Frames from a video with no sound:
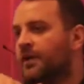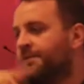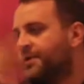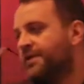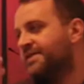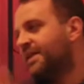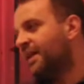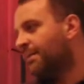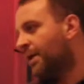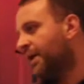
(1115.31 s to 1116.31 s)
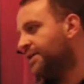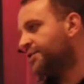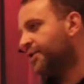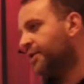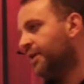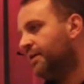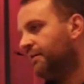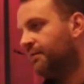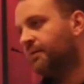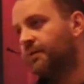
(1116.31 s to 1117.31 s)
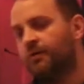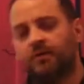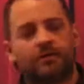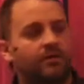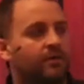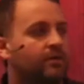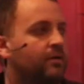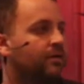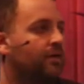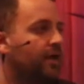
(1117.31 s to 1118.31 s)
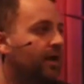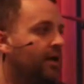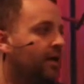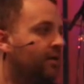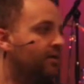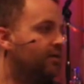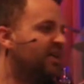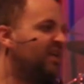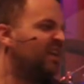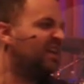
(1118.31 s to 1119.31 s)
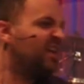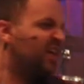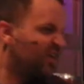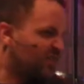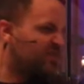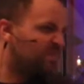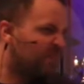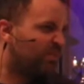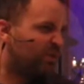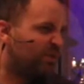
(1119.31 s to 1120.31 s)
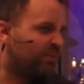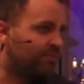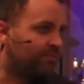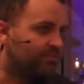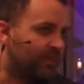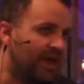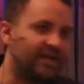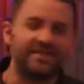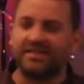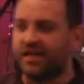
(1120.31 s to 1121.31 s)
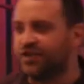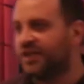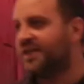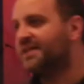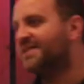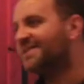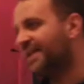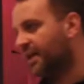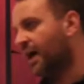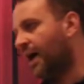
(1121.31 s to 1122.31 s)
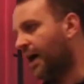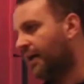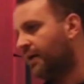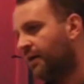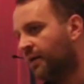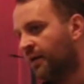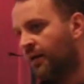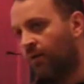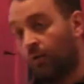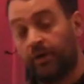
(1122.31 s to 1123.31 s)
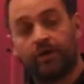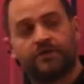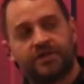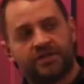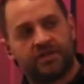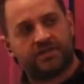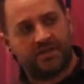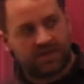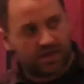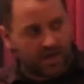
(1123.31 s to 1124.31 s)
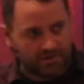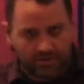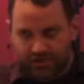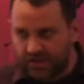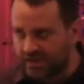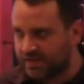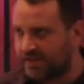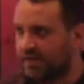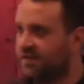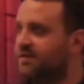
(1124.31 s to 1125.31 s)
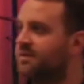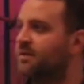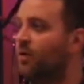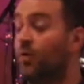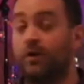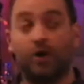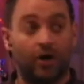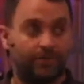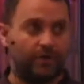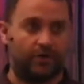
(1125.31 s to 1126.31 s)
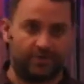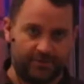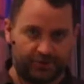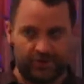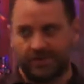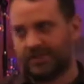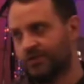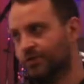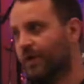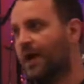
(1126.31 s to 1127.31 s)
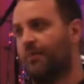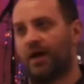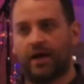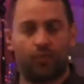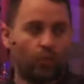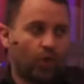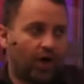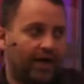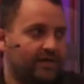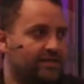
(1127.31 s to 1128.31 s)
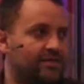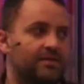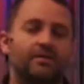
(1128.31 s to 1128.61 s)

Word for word: Comes on the scene at about age 30, and he heals people, and he's teaching in the synagogue. We aren't teaching in the synagogue, but Jesus is. We're carpenters, but Jesus is a rabbi. What?